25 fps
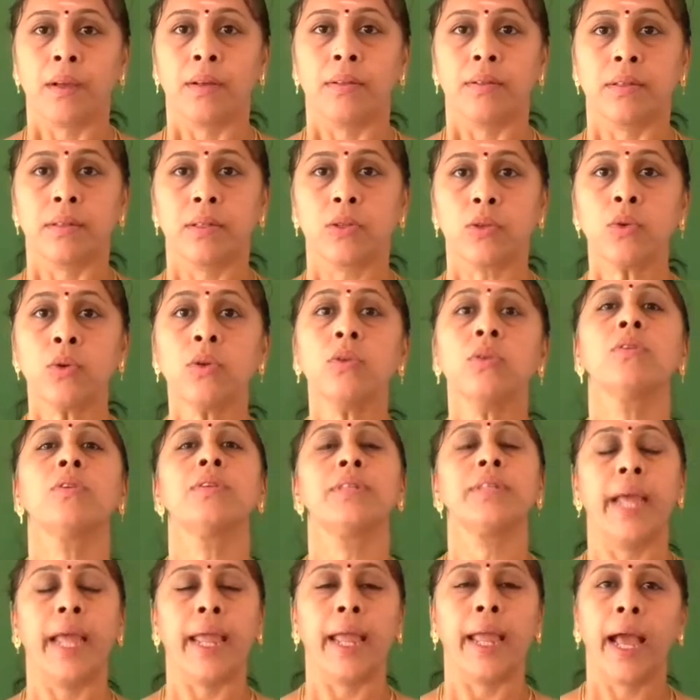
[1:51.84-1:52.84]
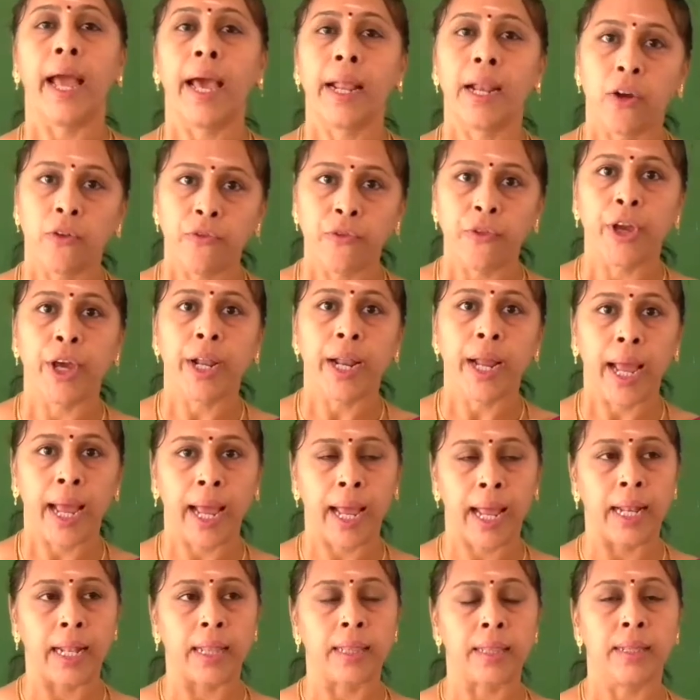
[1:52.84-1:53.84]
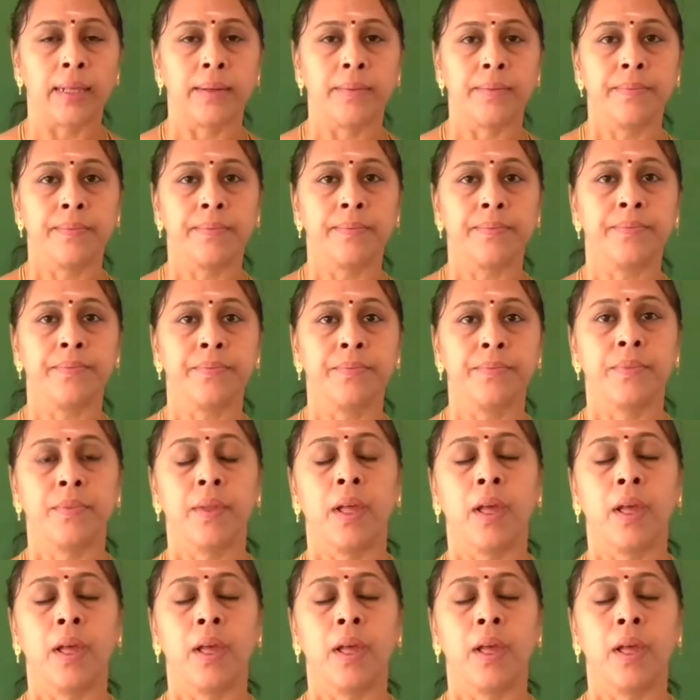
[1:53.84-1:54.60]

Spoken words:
So, take care of your health.